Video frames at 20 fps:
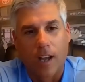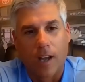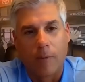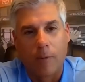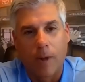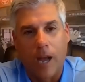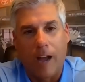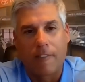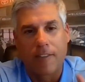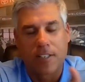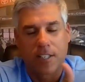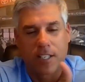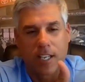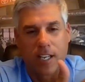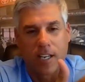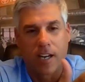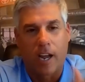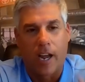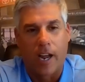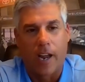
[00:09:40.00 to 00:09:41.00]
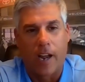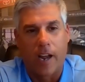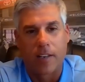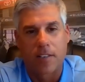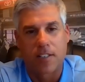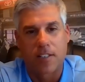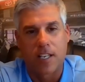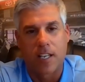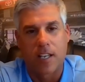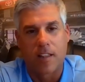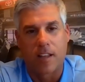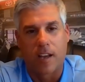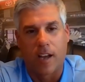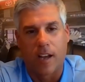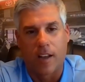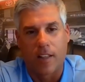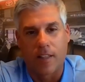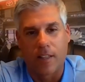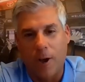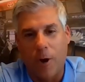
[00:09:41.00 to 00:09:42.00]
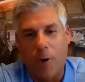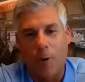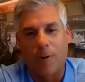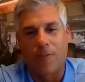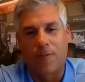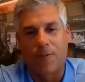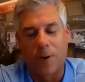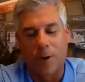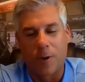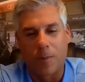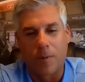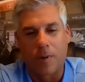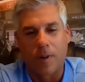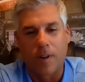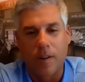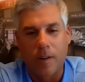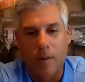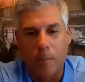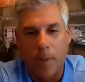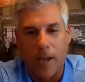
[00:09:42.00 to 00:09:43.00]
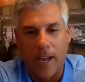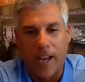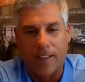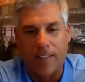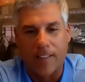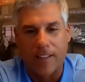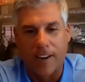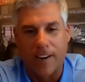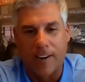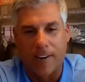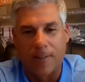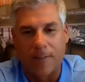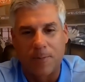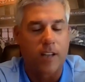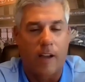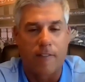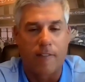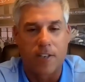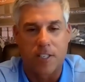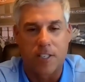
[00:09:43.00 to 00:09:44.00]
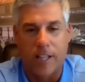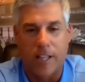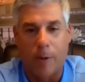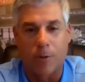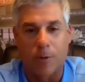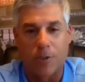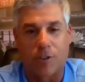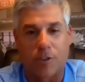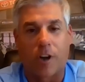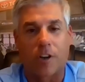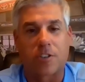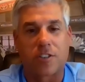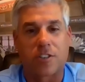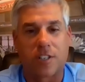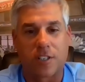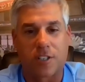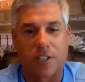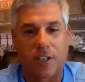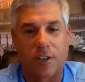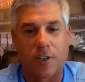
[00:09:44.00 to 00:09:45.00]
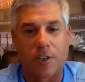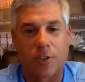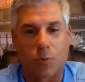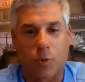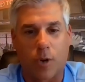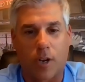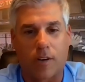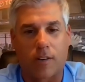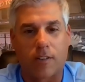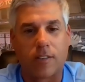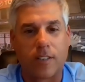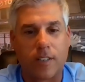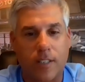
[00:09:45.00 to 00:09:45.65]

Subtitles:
I mean, obviously, I see the Koa Foot back there. Obviously, that was launched this year as well.